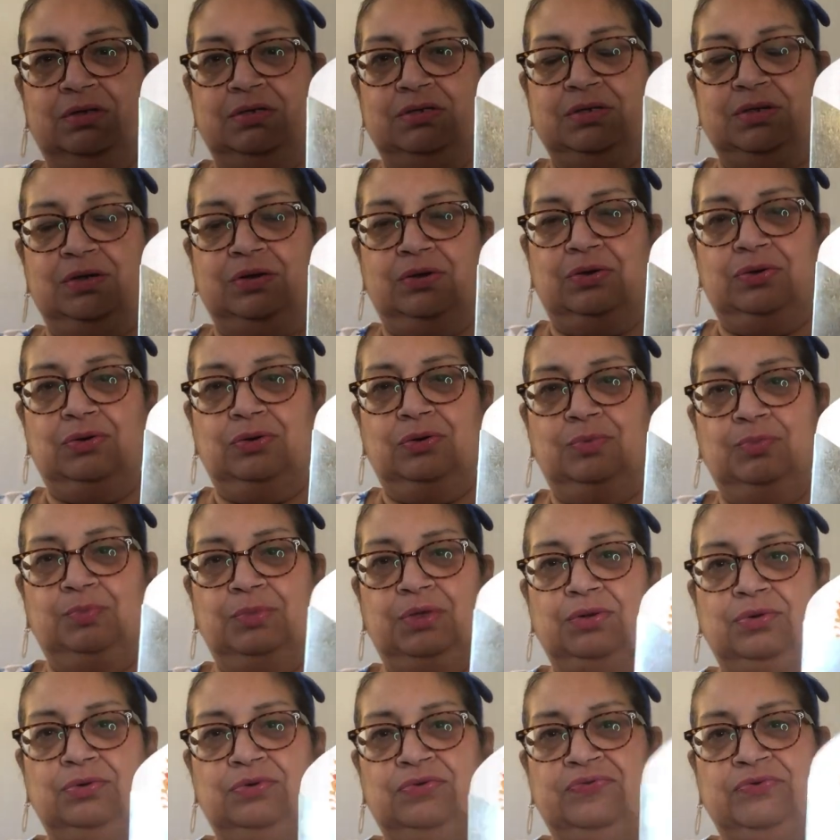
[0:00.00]
So
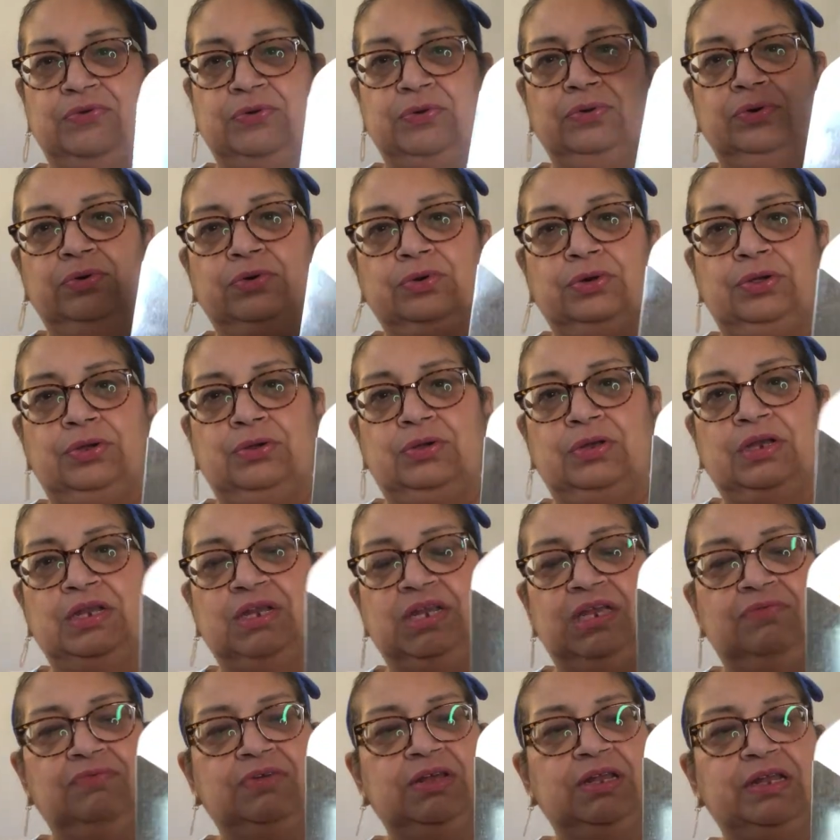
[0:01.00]
beautiful. Or you can
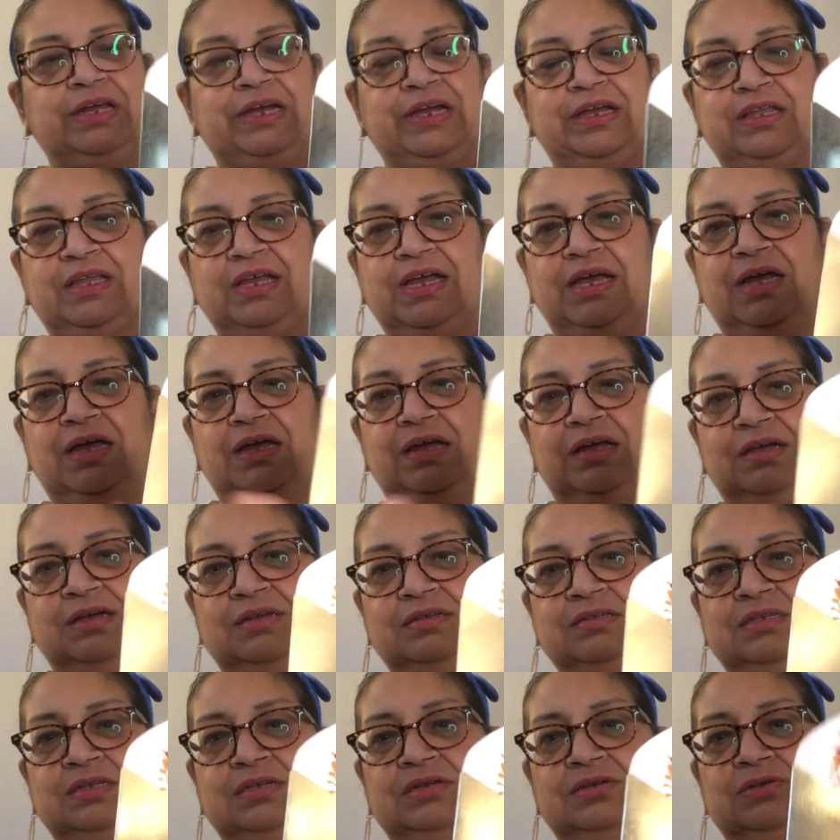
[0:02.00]
leave it like that
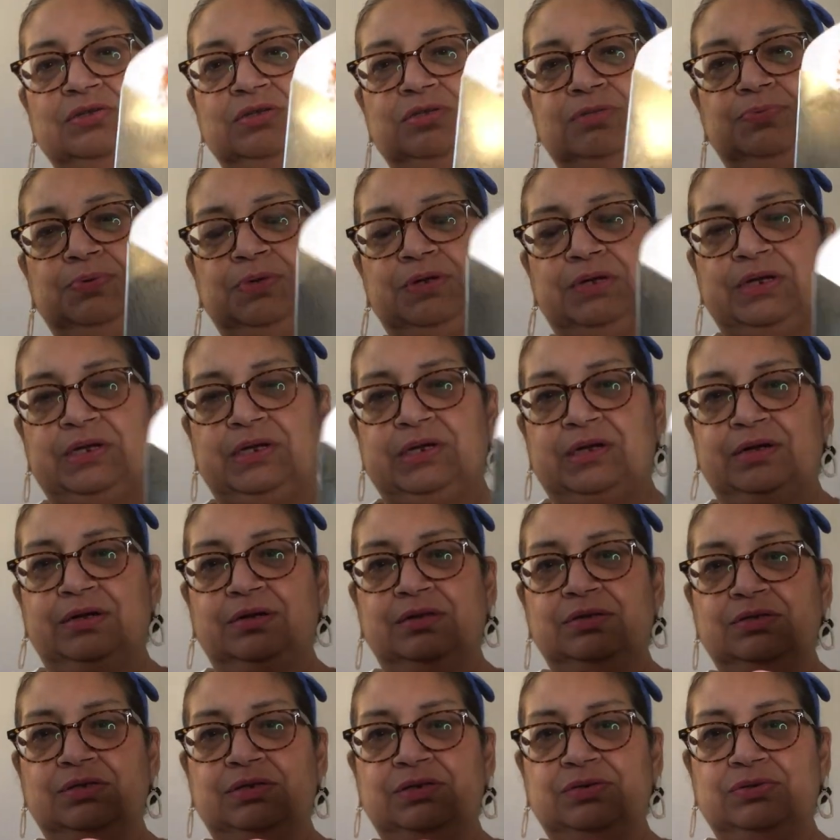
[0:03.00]
as is, put it on
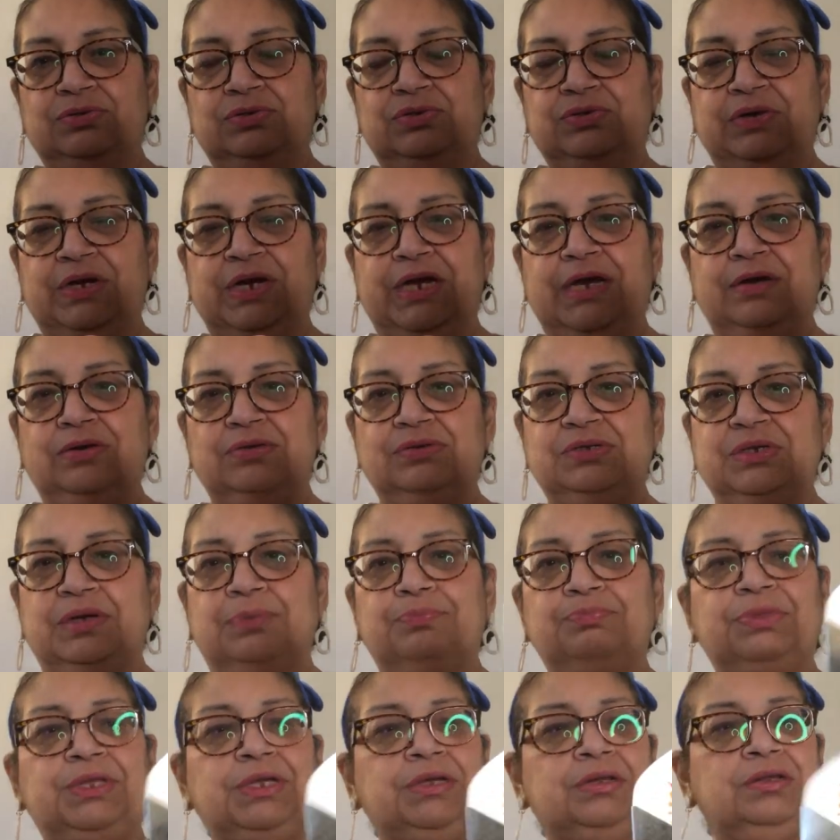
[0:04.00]
a tier tray or
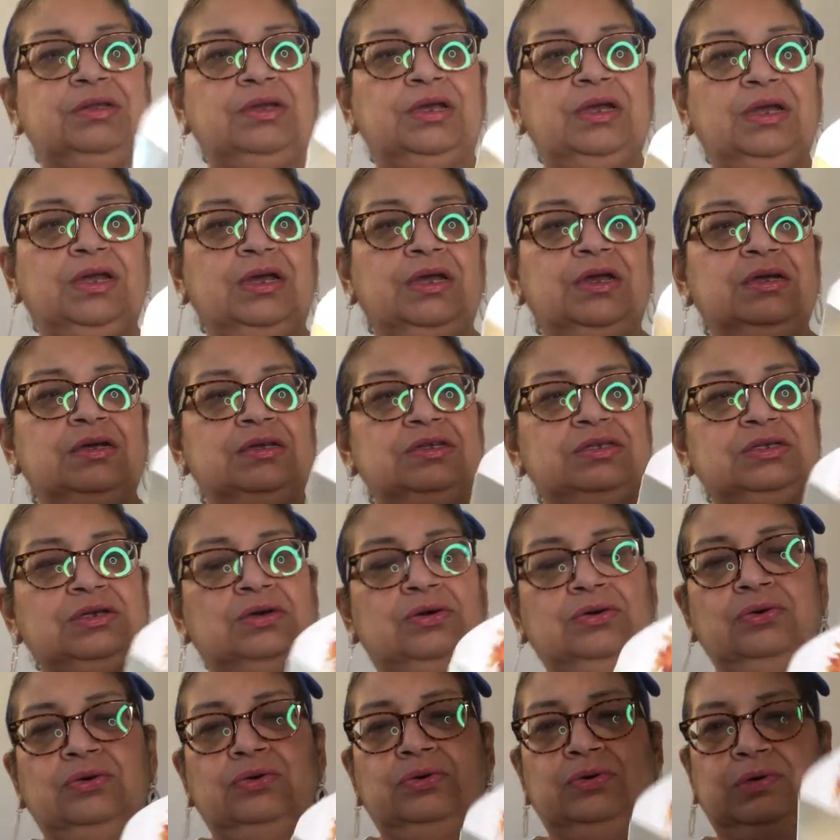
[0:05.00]
something.
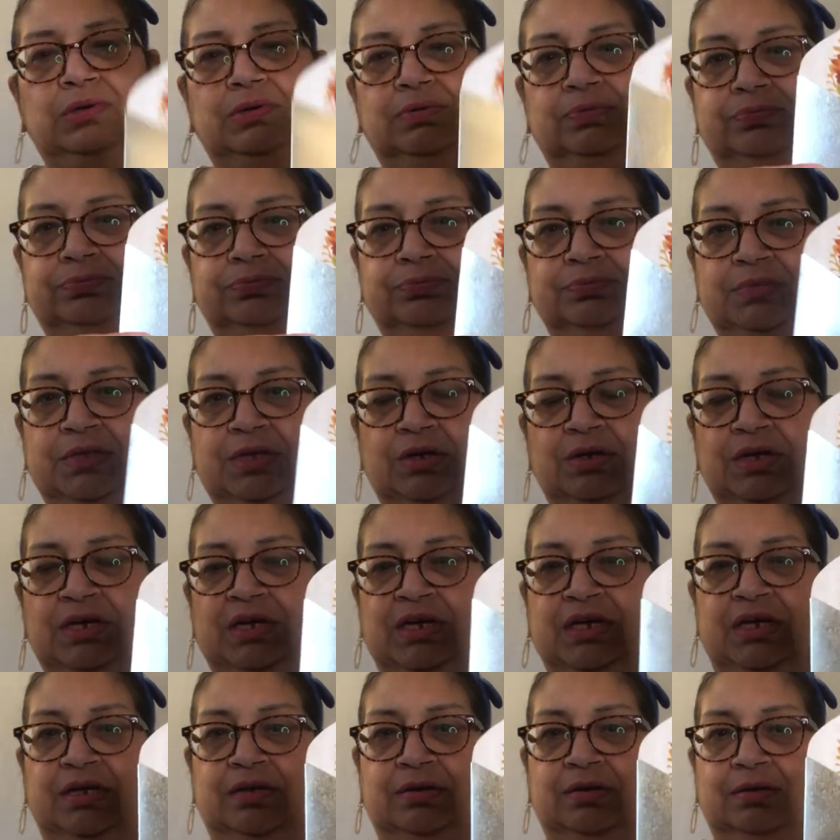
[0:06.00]
So
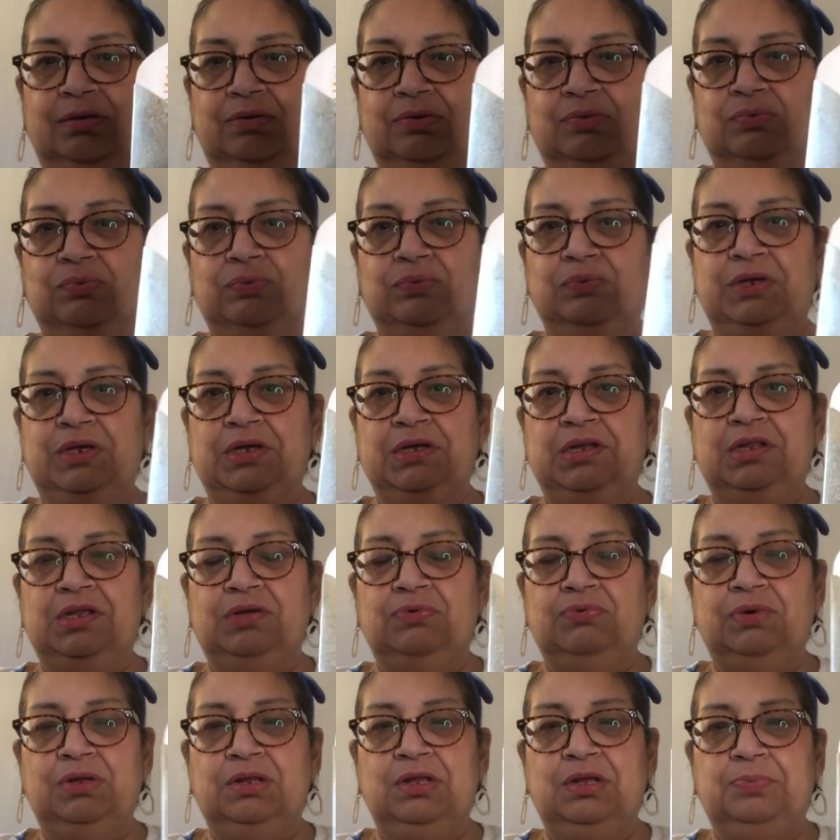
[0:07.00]
again,
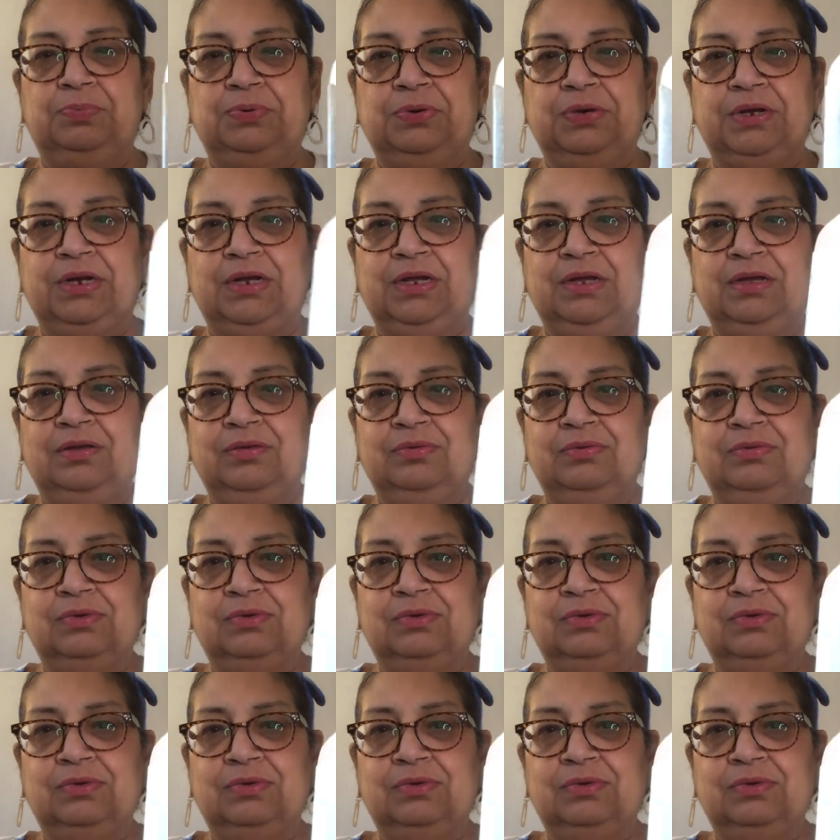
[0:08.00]
really, really pretty.